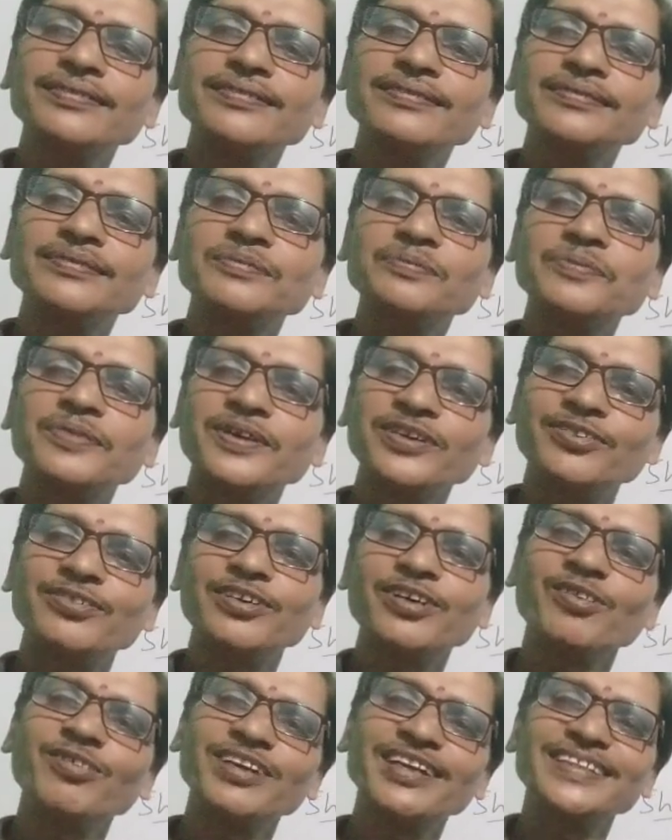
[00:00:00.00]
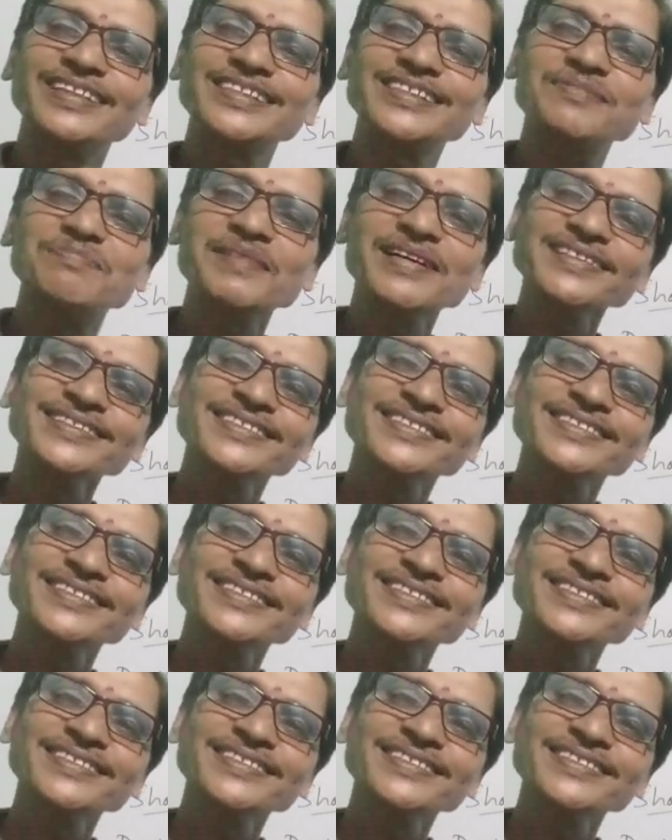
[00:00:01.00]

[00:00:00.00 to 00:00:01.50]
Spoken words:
For today, only this much.